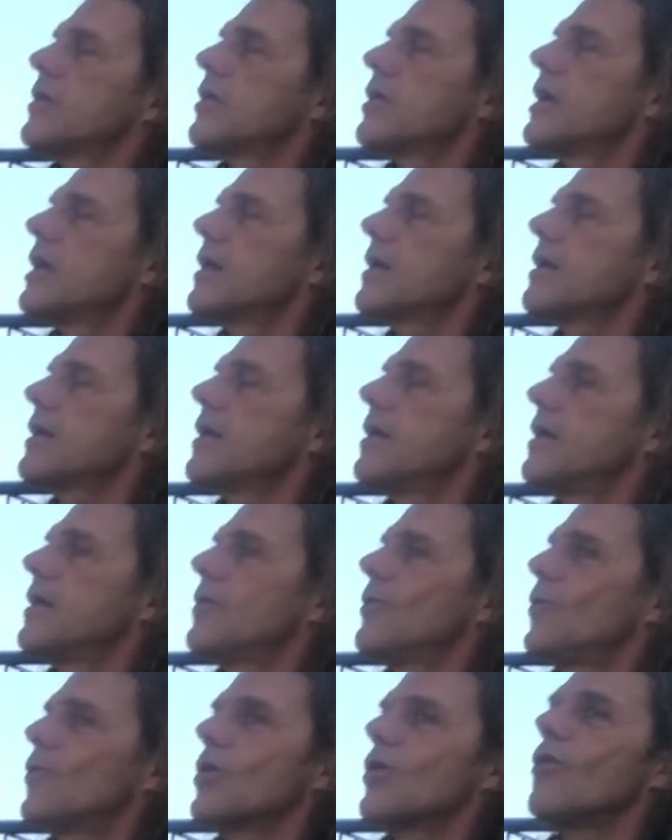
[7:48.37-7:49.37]
know, like,
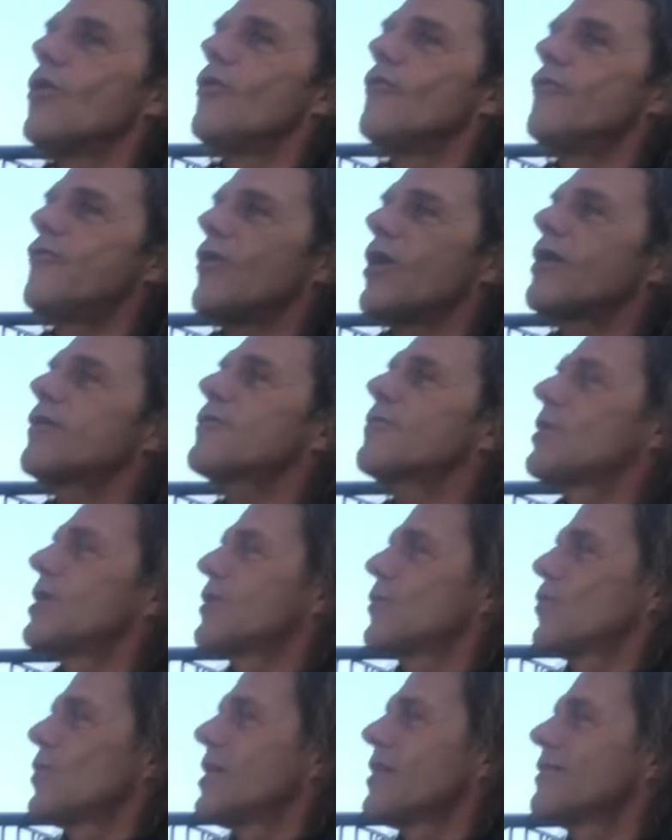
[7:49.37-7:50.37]
we're all fucked but
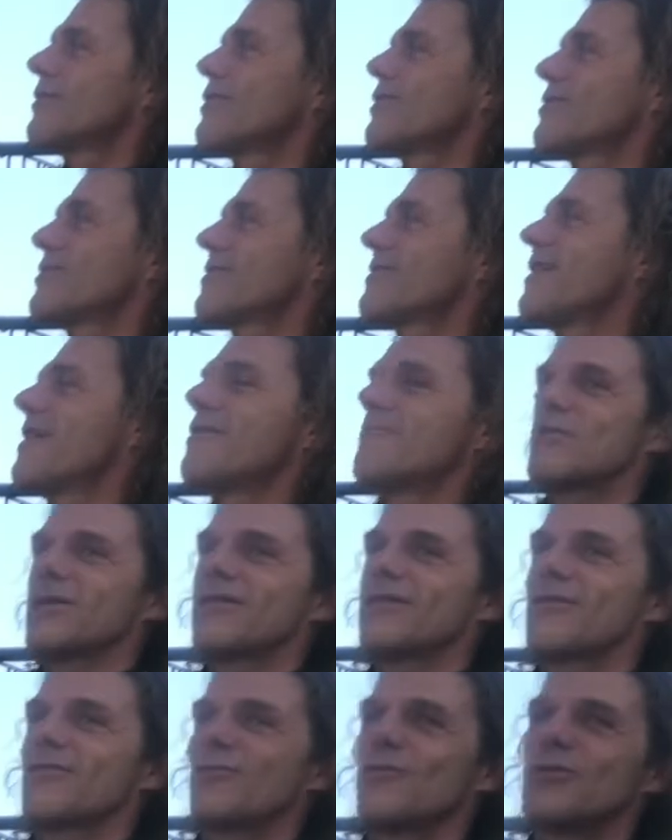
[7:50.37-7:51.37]
aware this time.
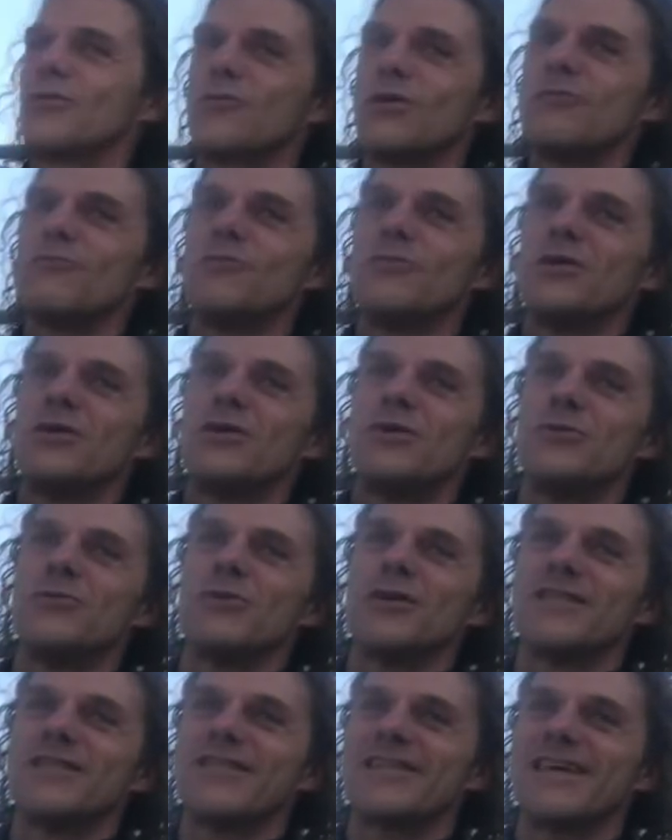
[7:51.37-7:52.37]
This is what Wim
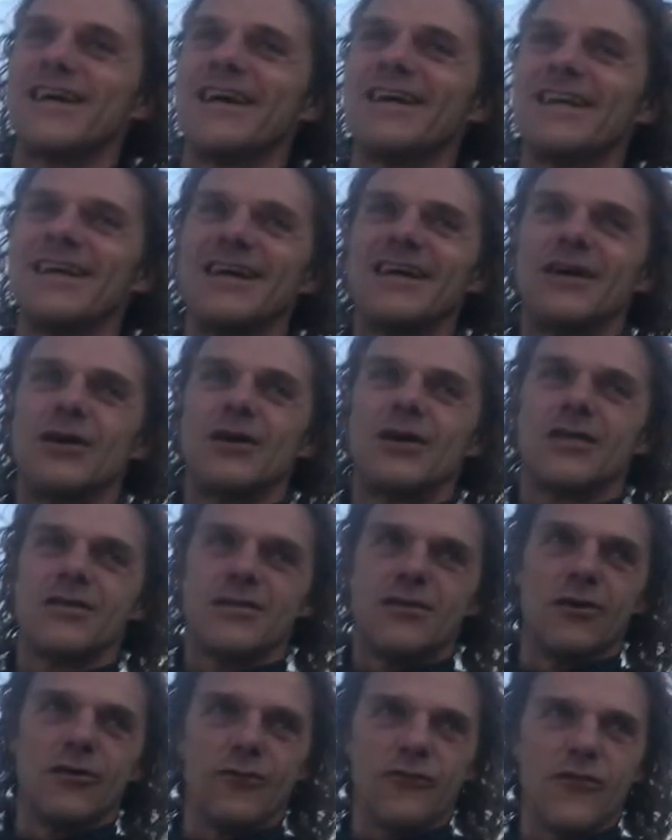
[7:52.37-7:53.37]
once said.
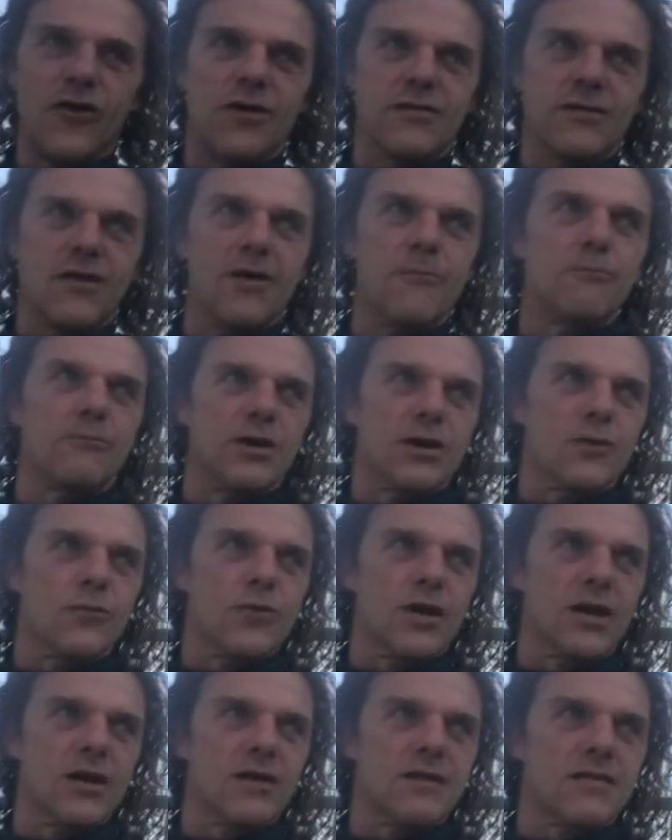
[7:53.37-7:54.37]
Still fucked up but
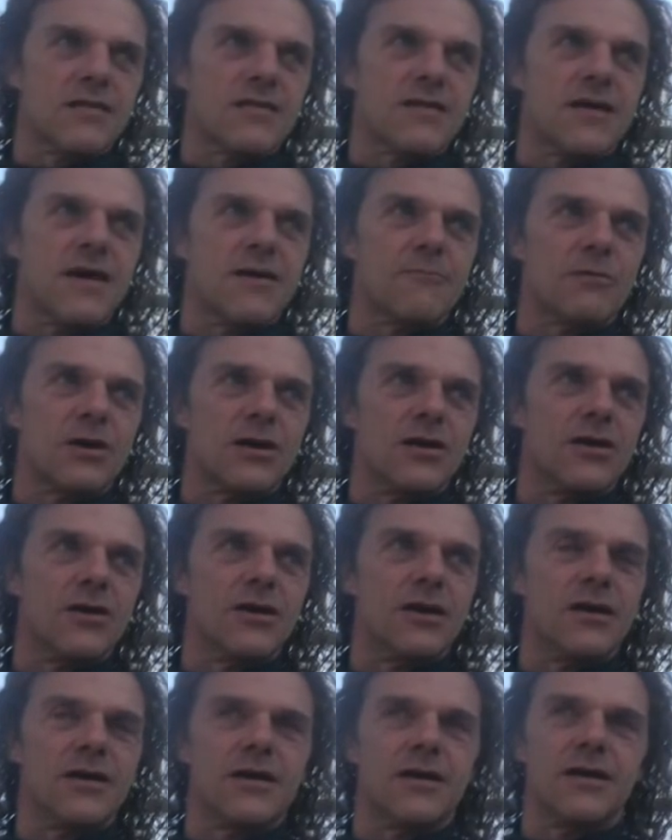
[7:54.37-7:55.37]
aware this time, you know?
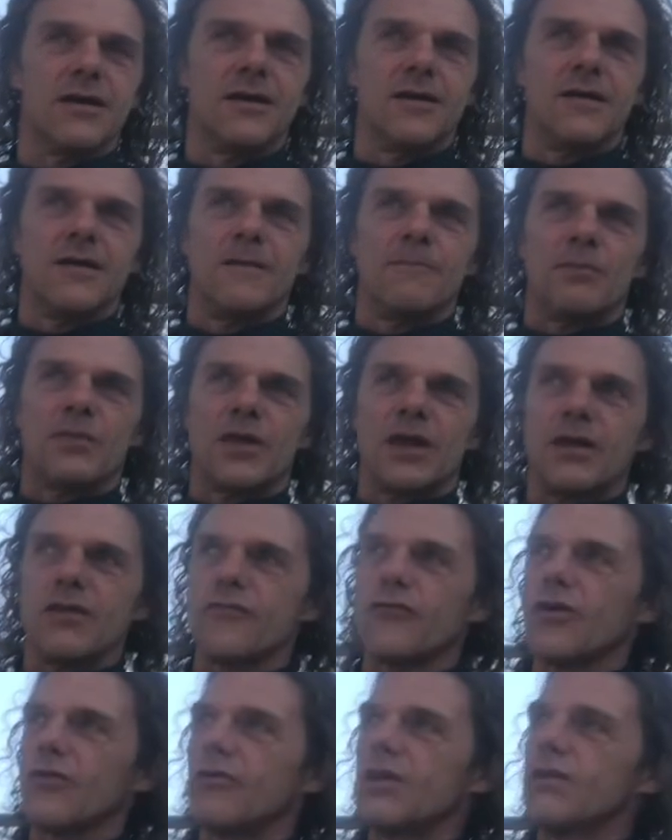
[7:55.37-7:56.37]
And that is
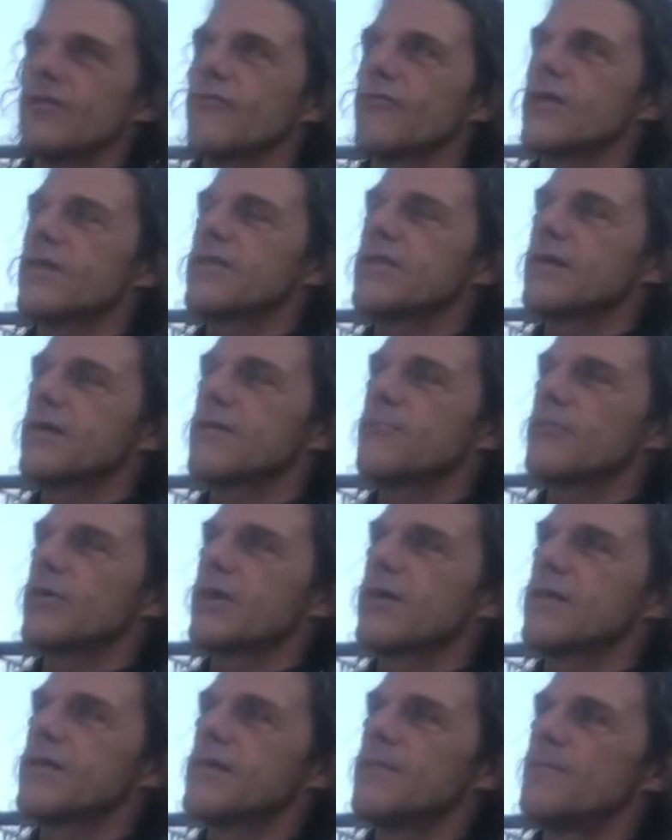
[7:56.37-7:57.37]
very interesting
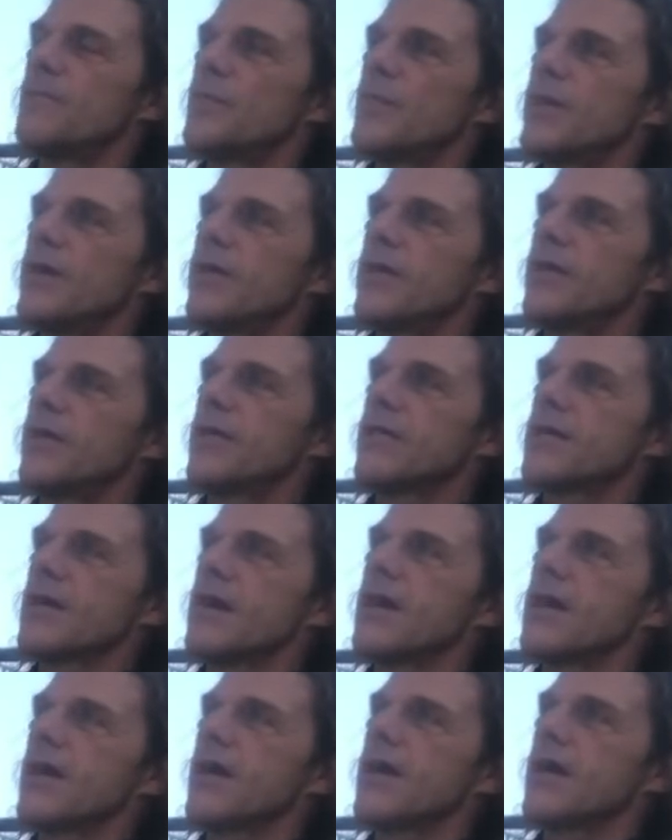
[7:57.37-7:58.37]
because,
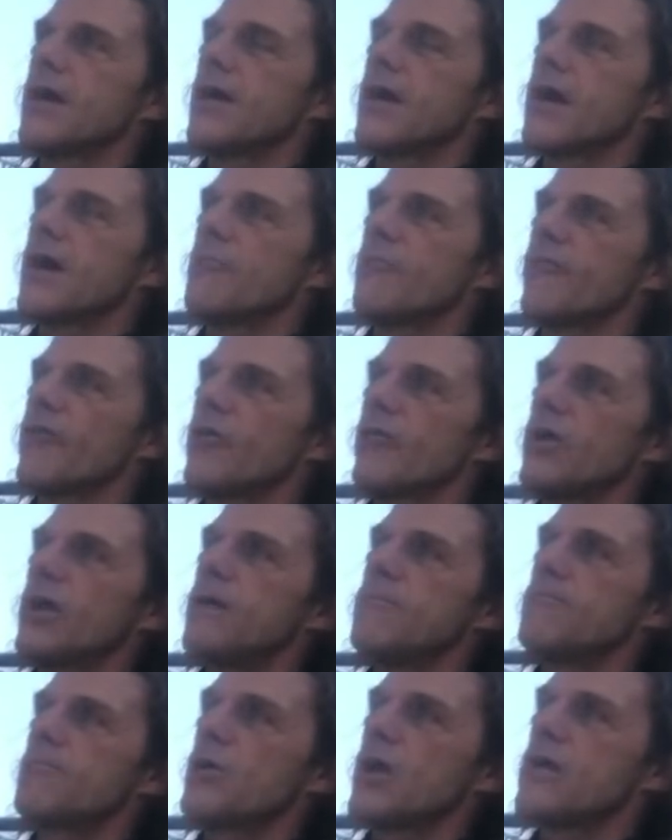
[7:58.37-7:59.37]
say, I'm very
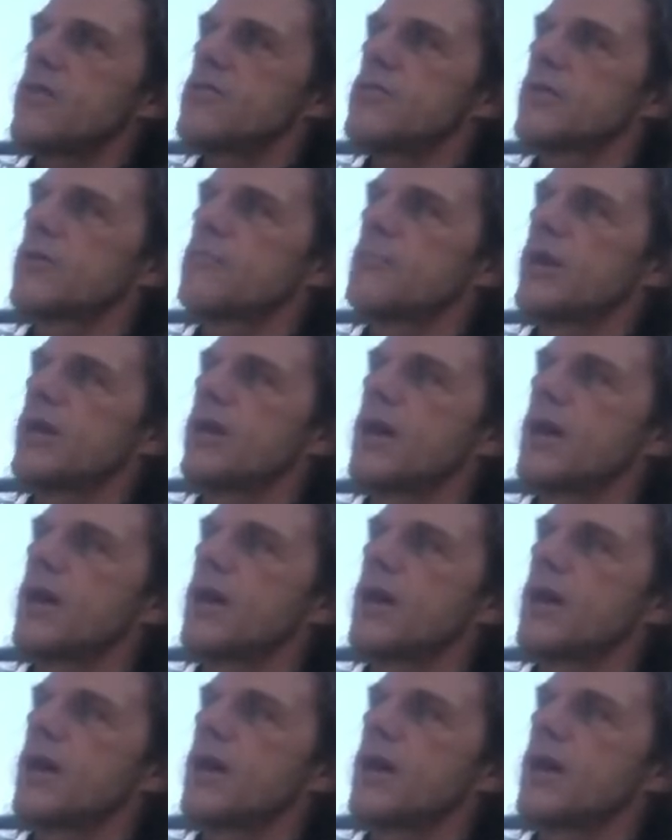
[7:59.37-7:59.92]
impatient, but